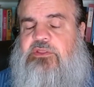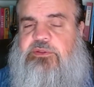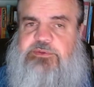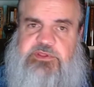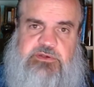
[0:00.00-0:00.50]

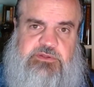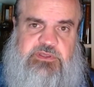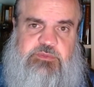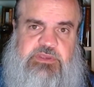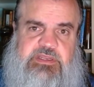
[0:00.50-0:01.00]
There will
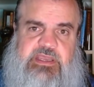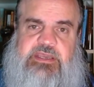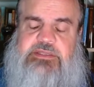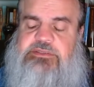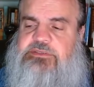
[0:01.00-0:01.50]
certainly be an
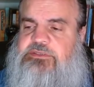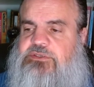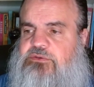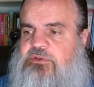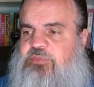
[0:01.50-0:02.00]
end
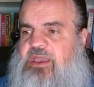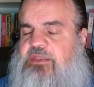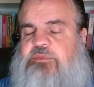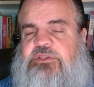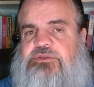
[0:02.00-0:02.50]
to the
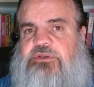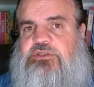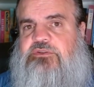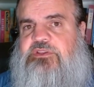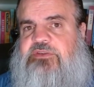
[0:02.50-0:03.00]
Biden
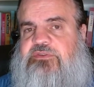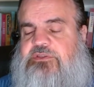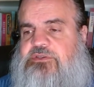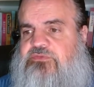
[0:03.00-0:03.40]
administration's efforts